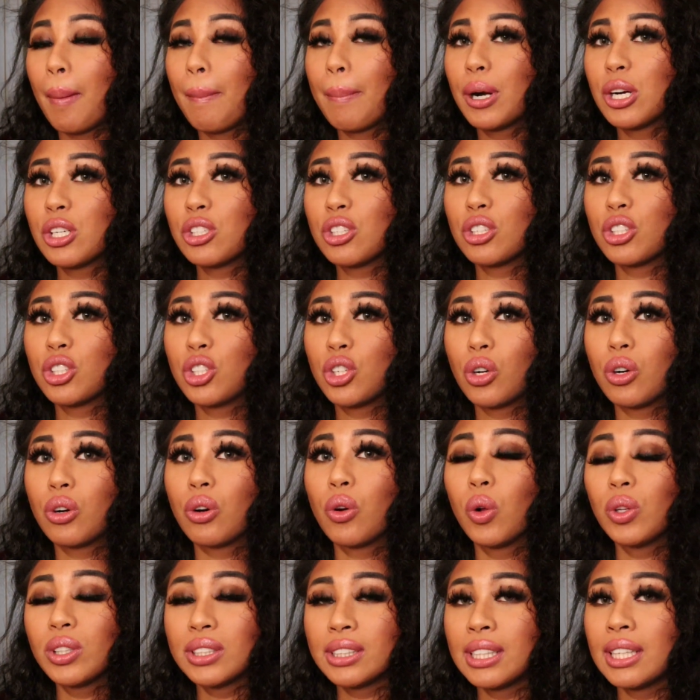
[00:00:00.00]
purchase your
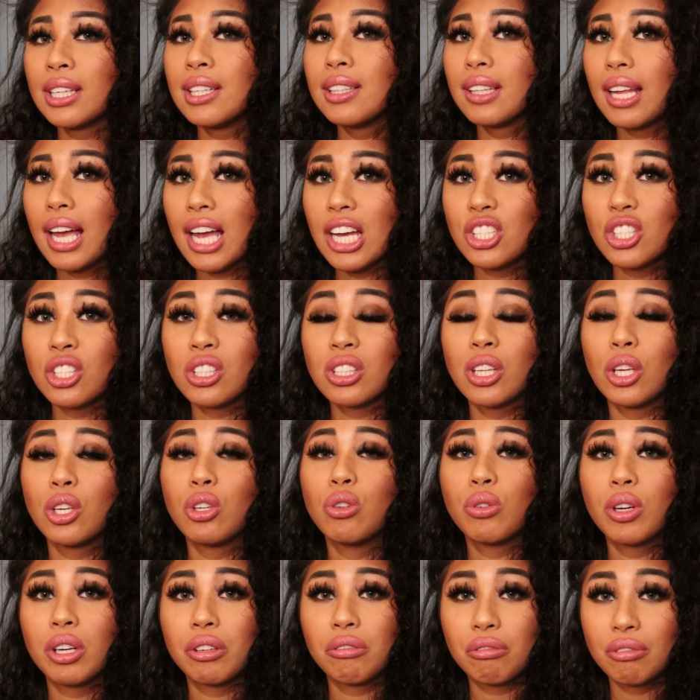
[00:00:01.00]
wholesale lashes that
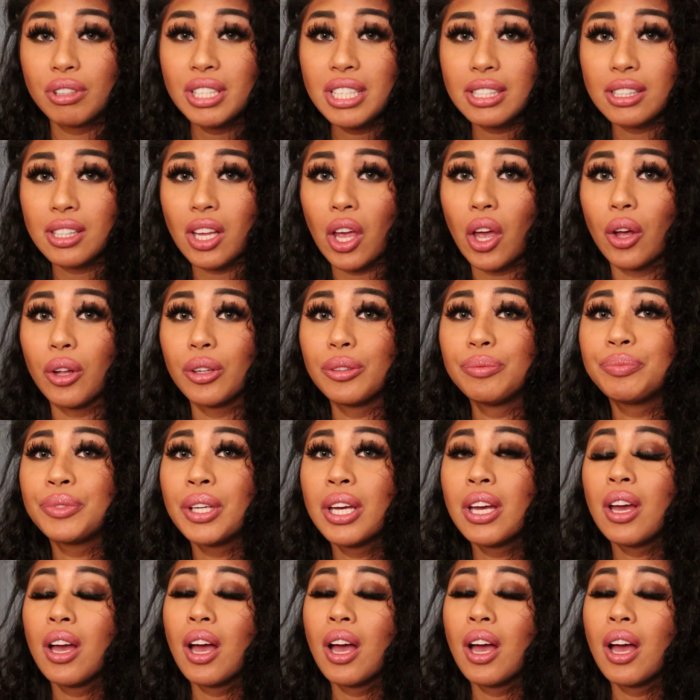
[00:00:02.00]
you can resell.